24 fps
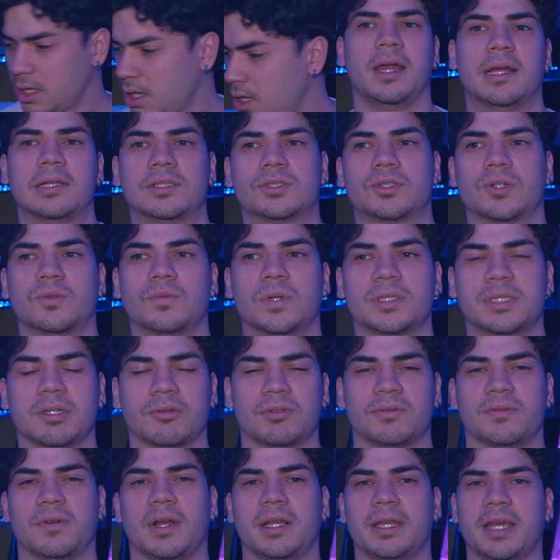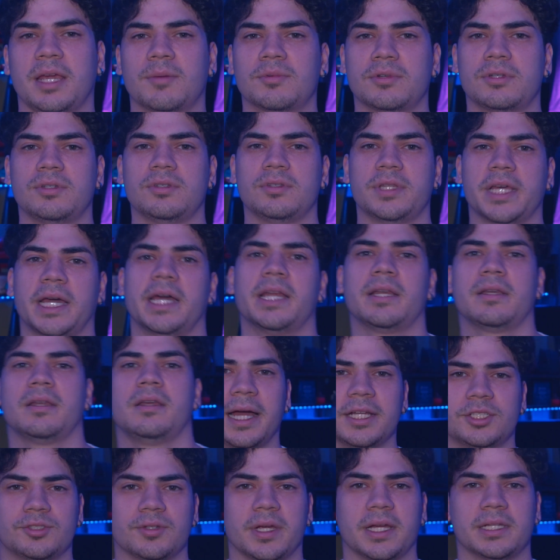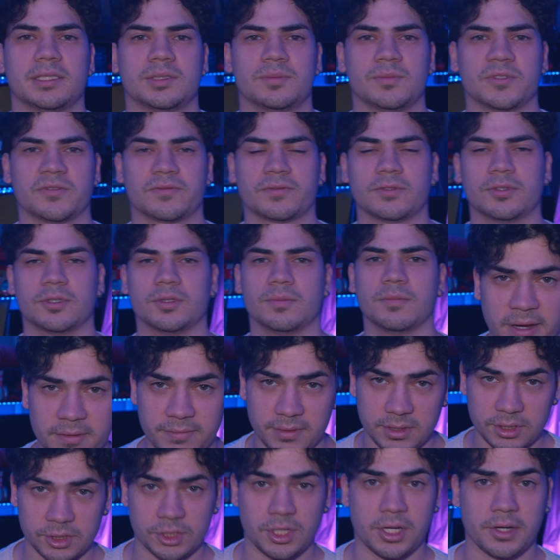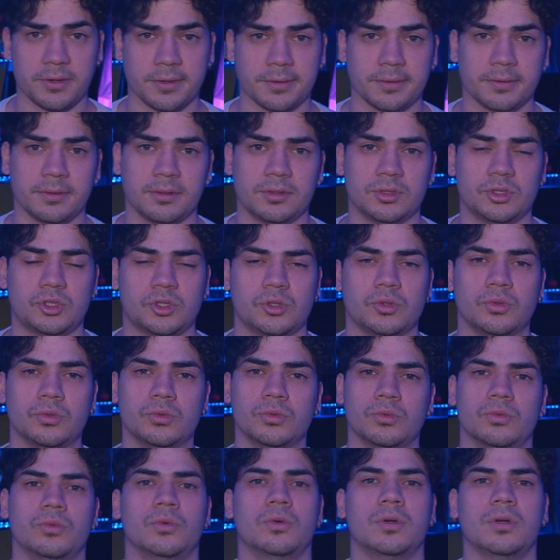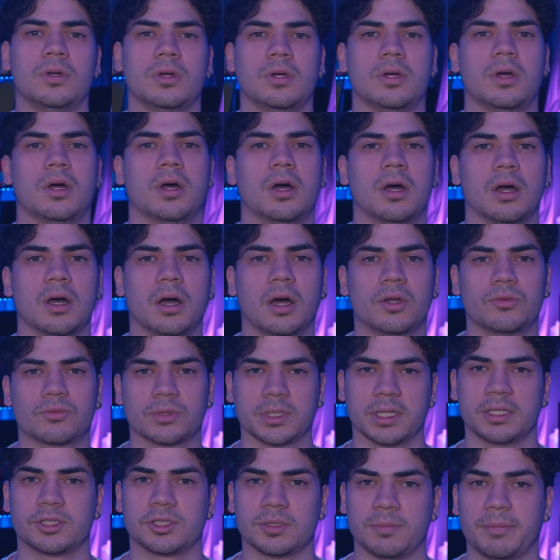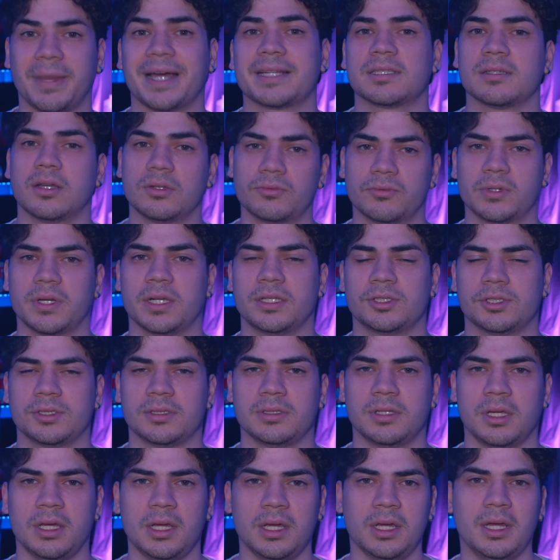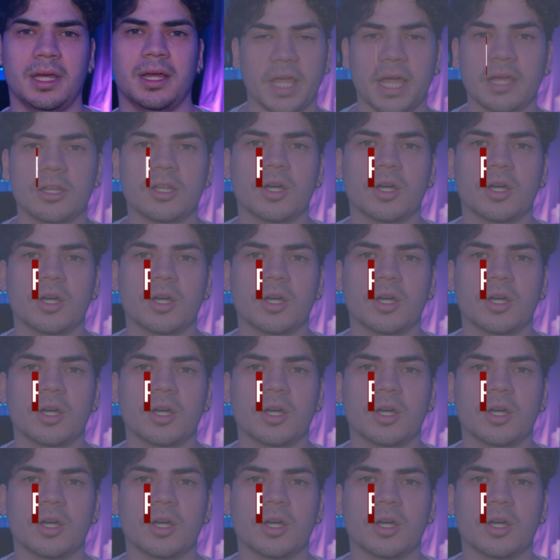And so once I was finally able to do that, I transferred my finished hair to Unreal Engine, back to Unreal Engine. Now, I